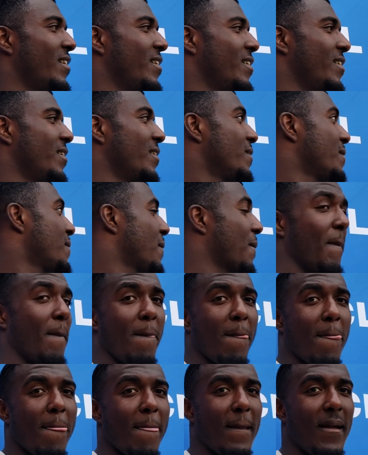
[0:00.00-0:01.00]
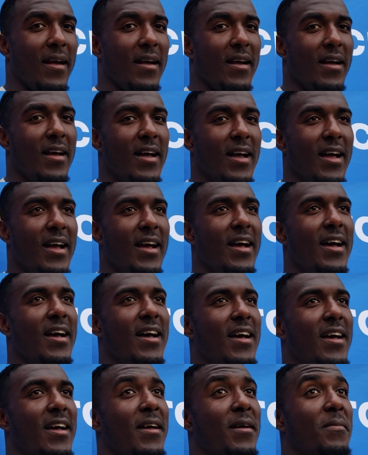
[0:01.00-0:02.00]
What was that feeling like when you tipped it
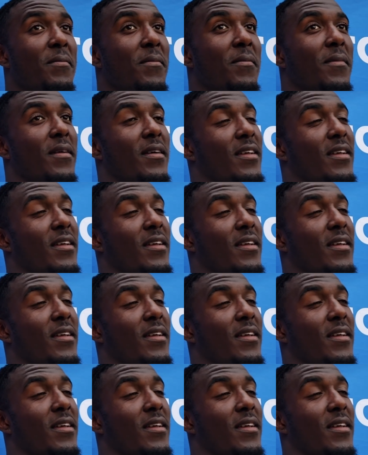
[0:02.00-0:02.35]
away?